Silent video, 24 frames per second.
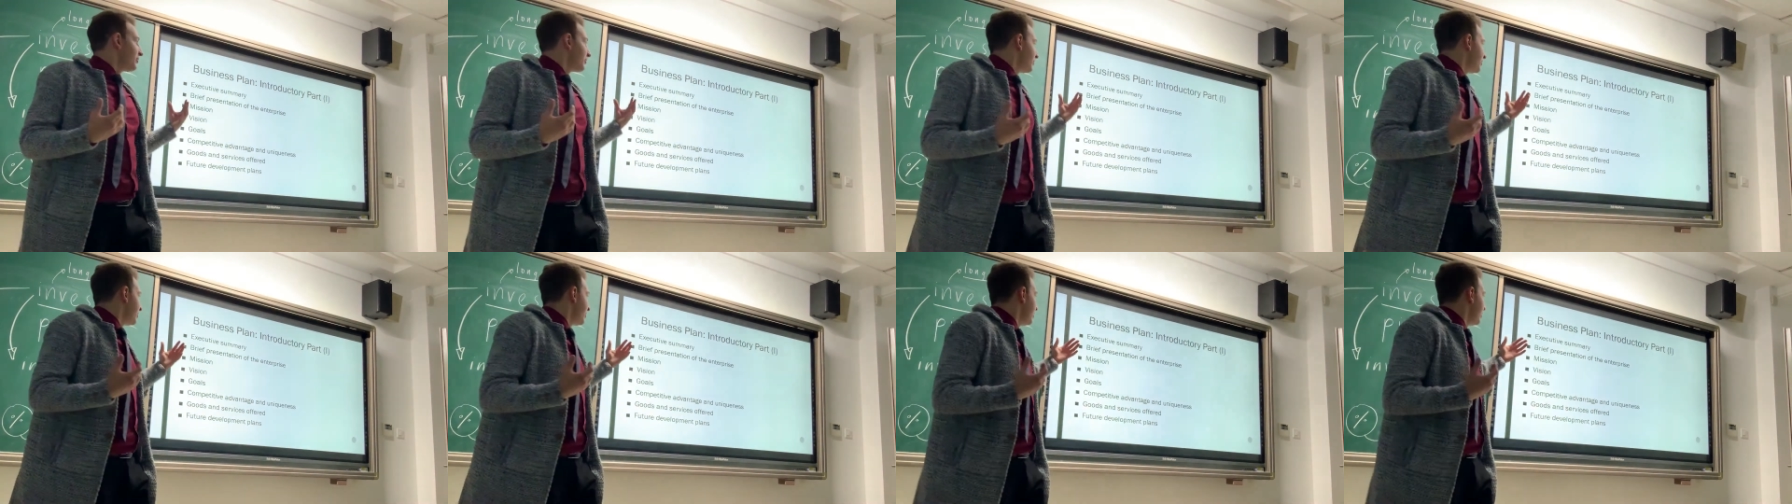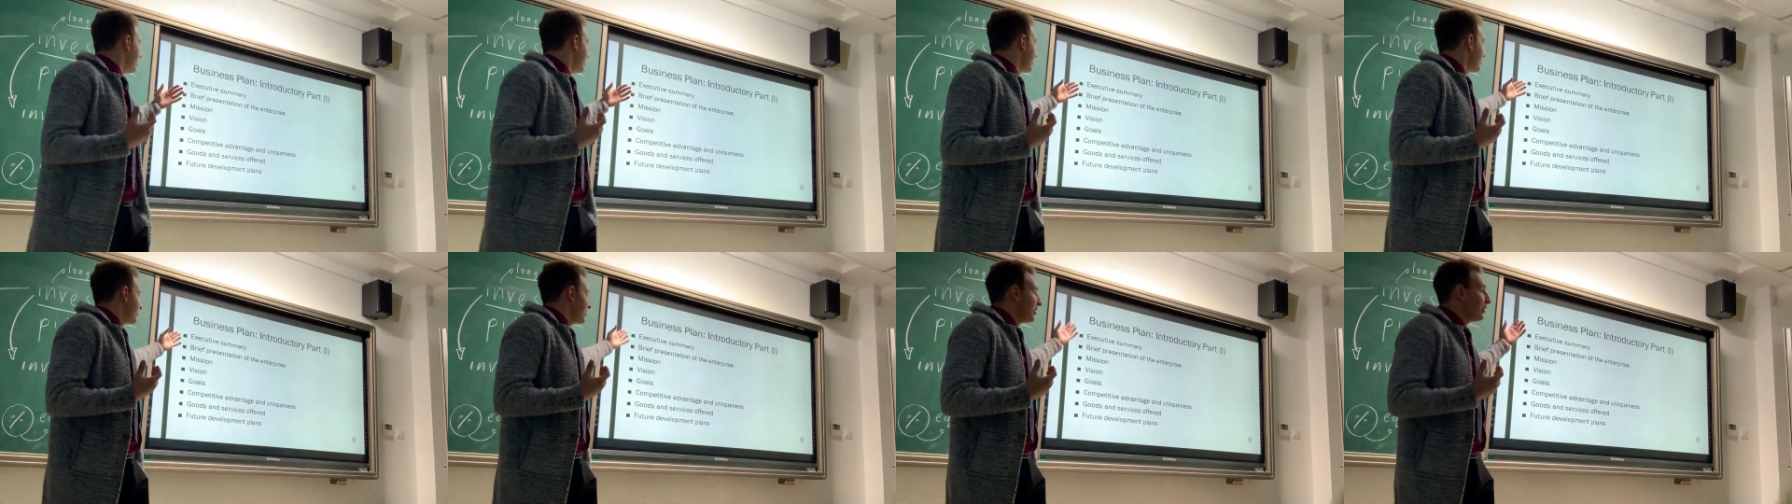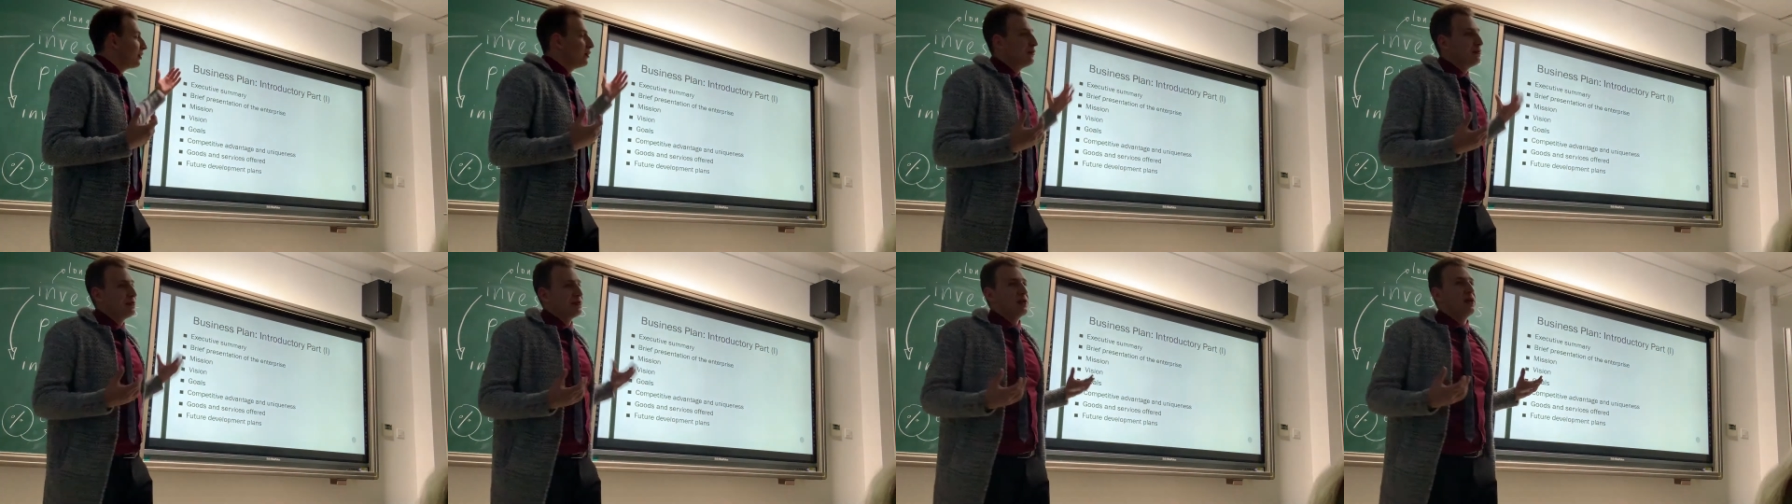the
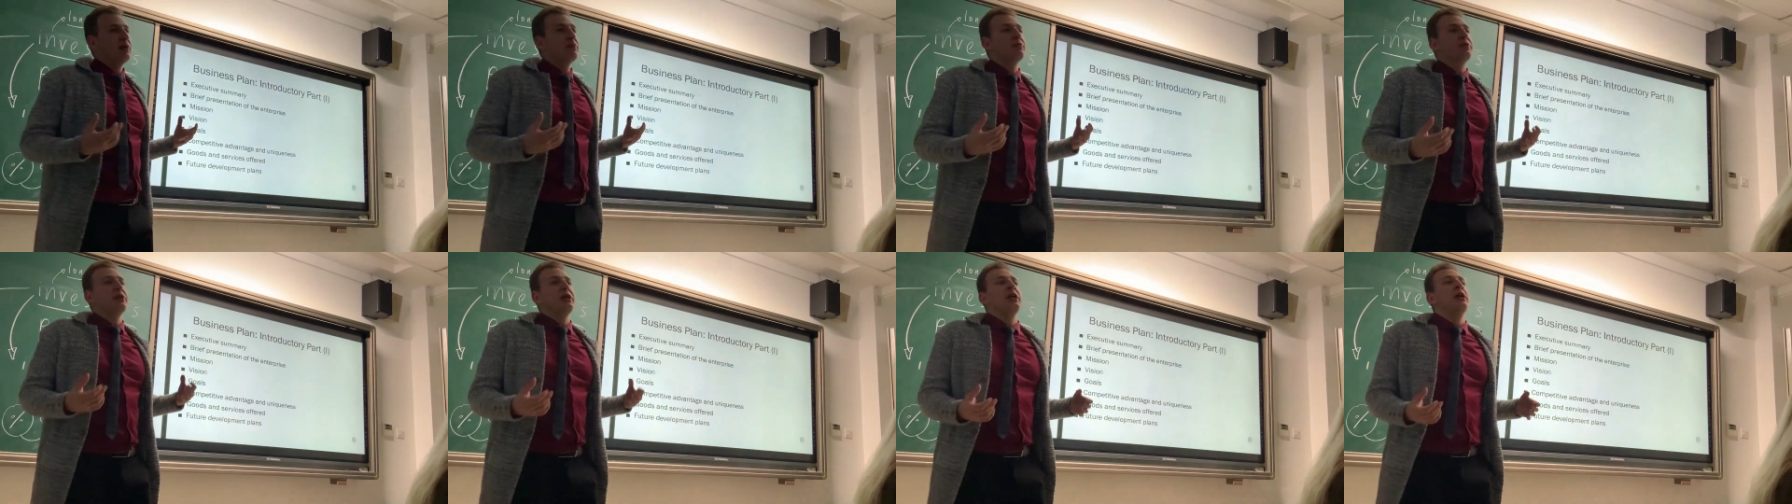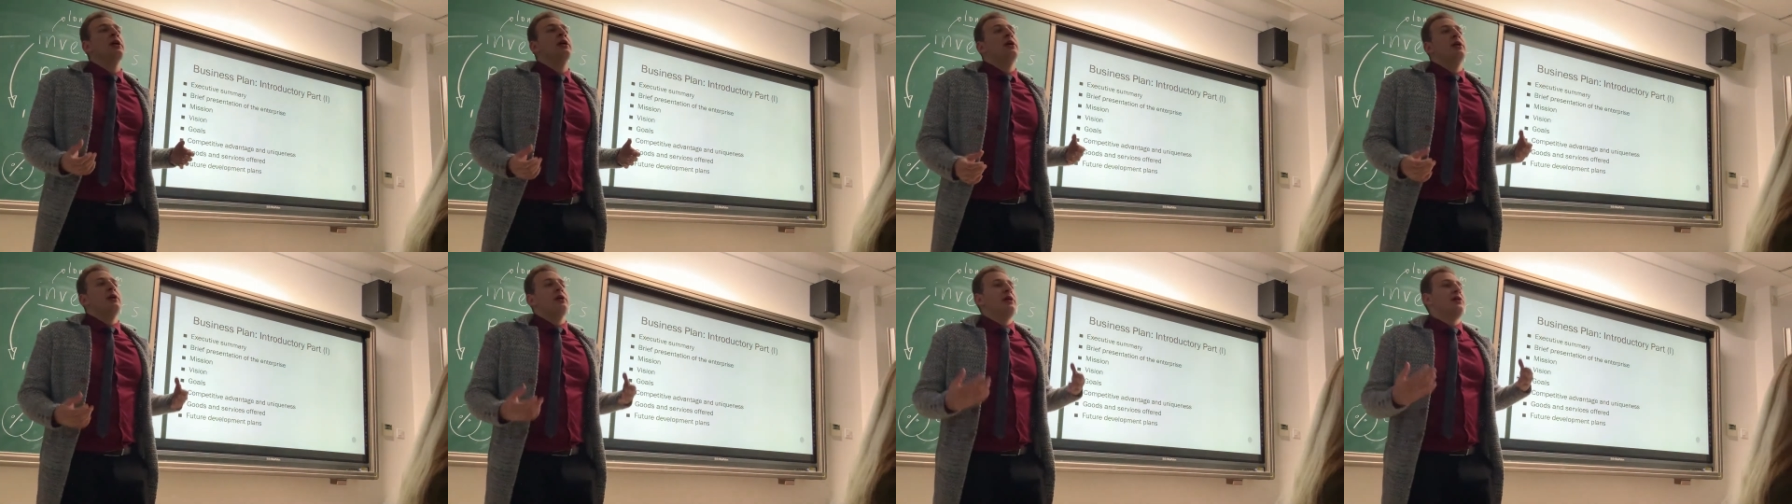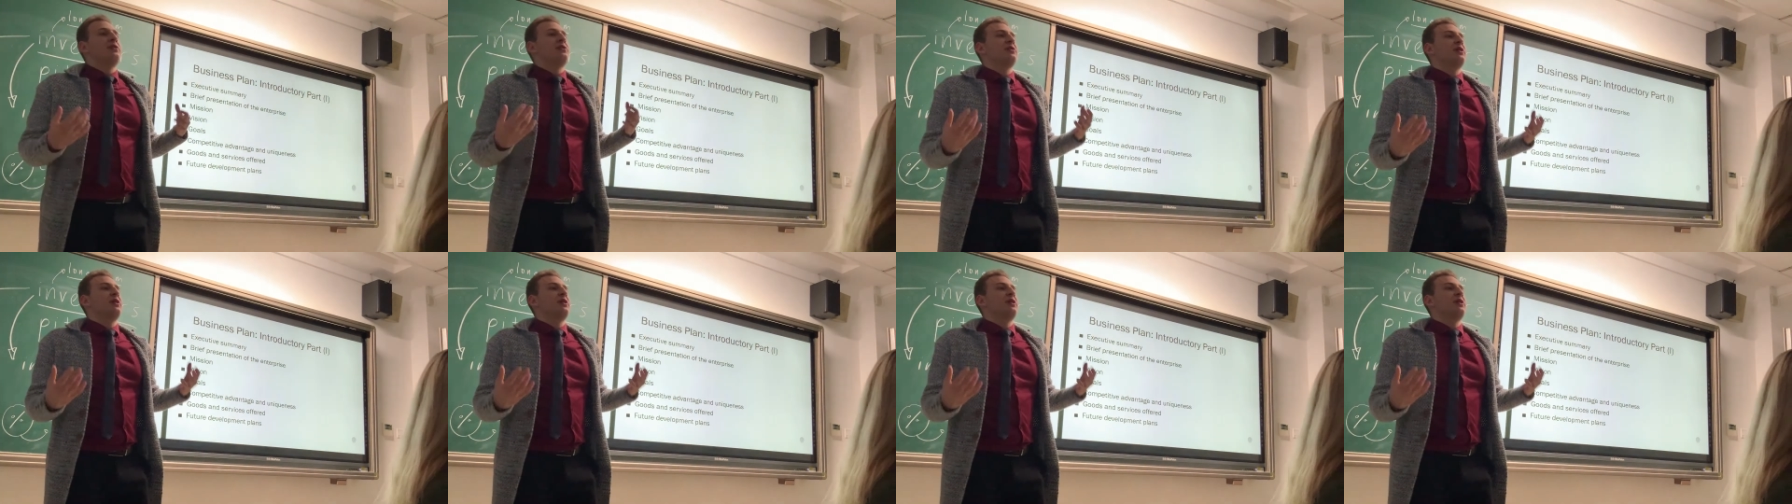executive summary is